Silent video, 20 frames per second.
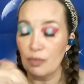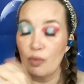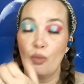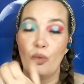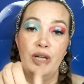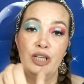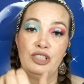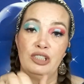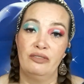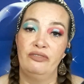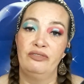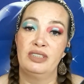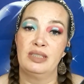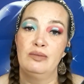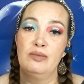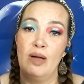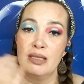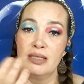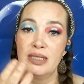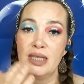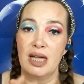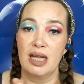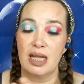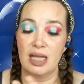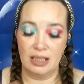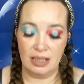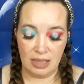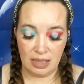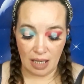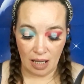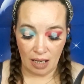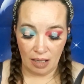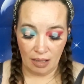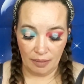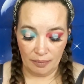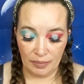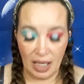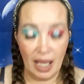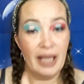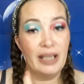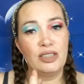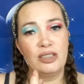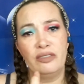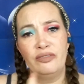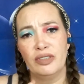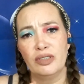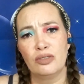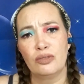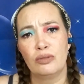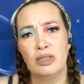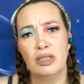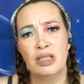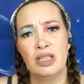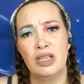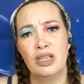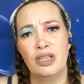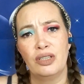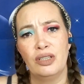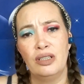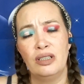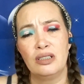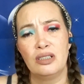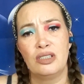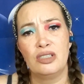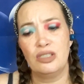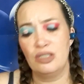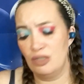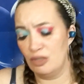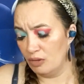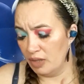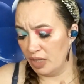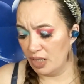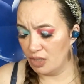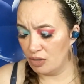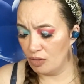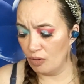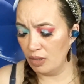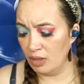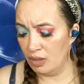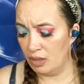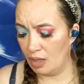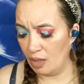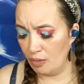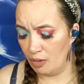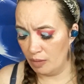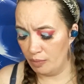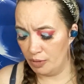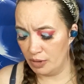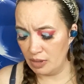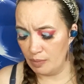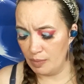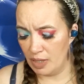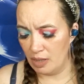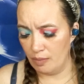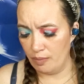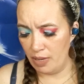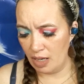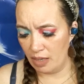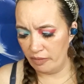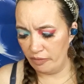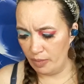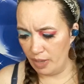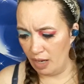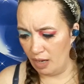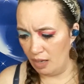which smells like it's. It actually feels really good too. Like so good that I want to put some on the back of my